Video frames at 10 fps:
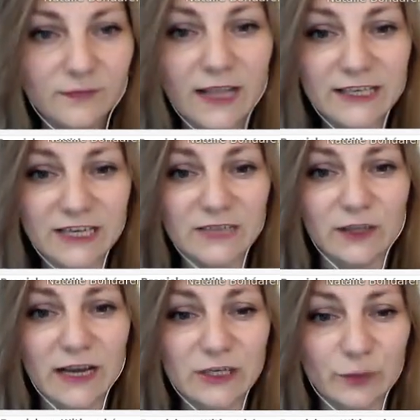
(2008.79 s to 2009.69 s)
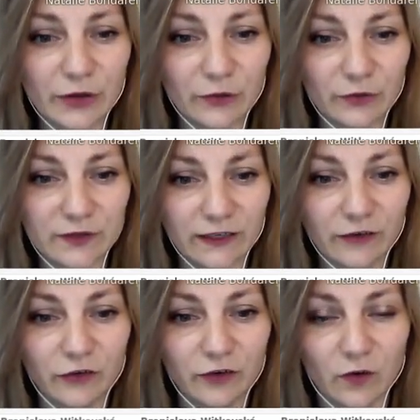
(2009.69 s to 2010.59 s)
just would like to pay your
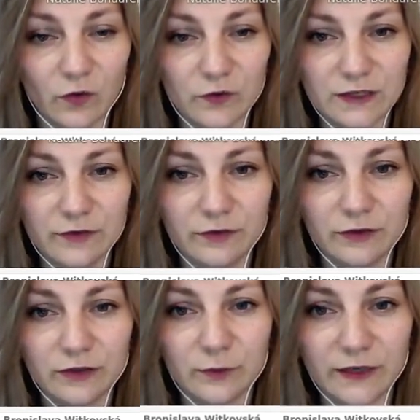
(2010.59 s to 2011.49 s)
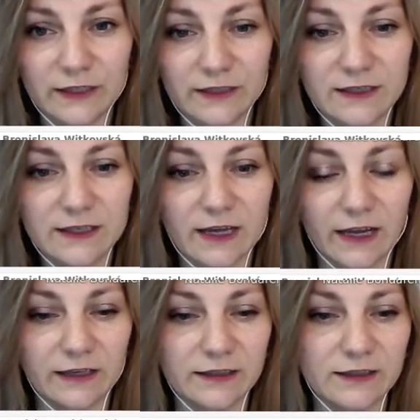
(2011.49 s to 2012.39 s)
attention on different weddings,
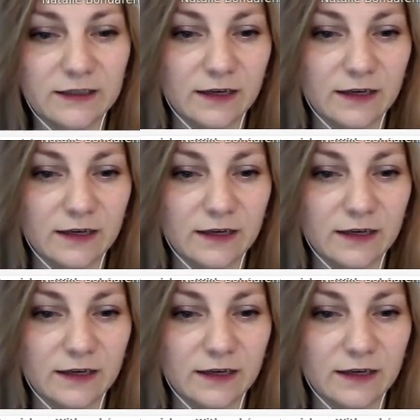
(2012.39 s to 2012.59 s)
and